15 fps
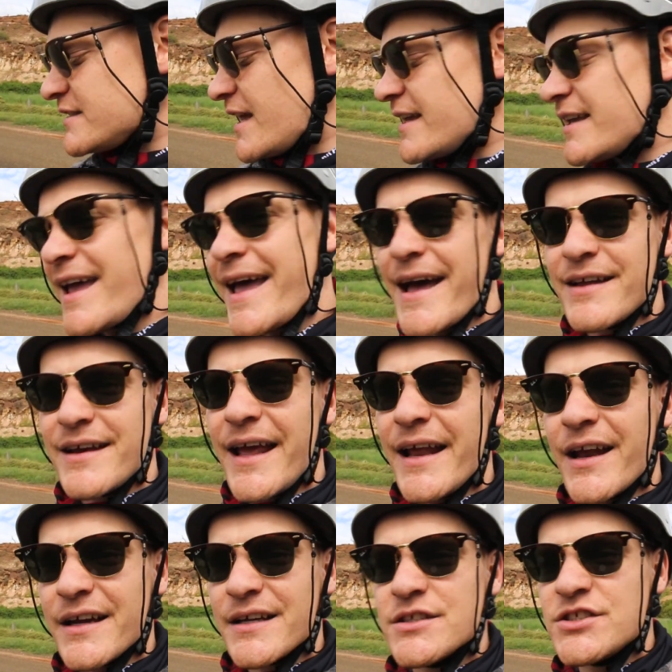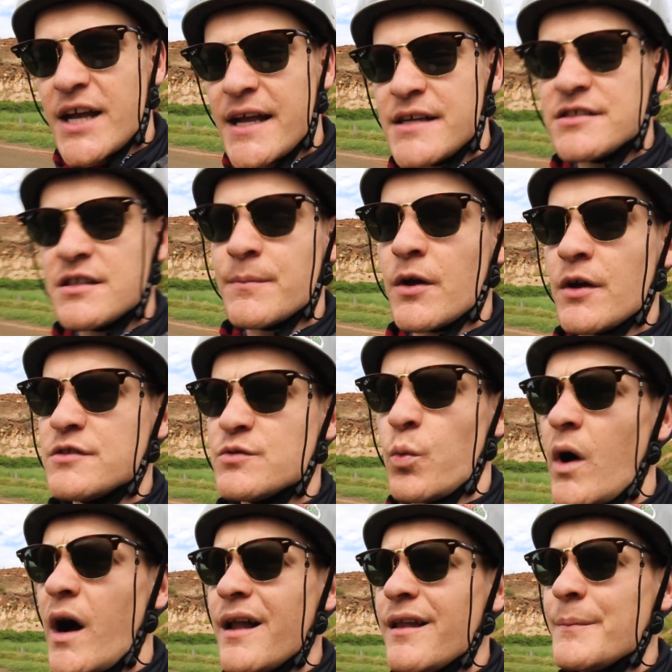take out and I can change the modes
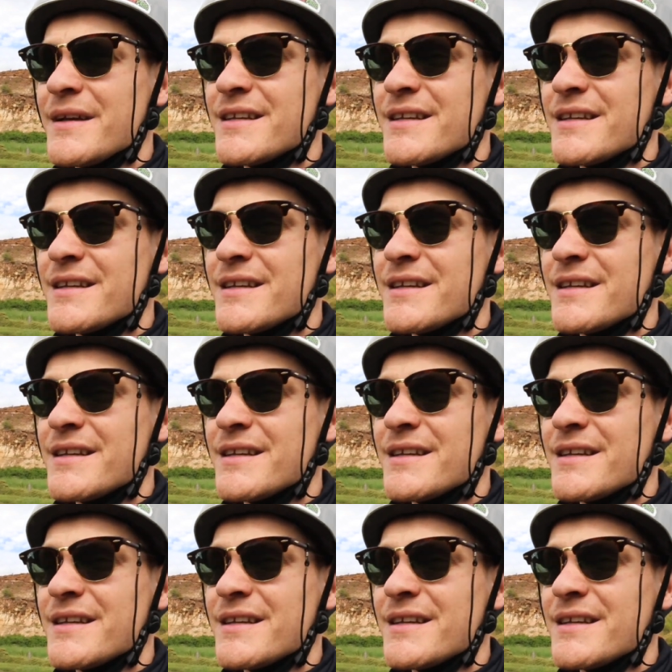while I'm